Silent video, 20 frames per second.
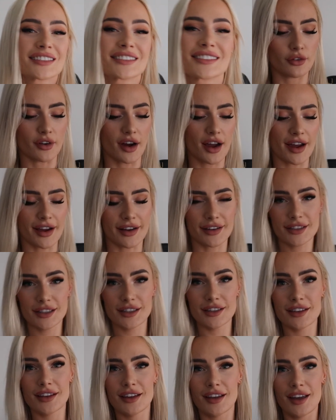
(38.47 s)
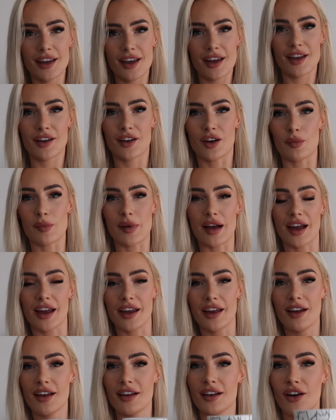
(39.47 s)
All right. Got
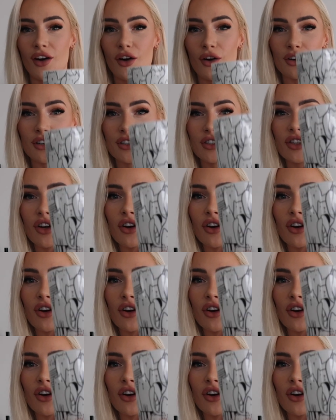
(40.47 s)
my hot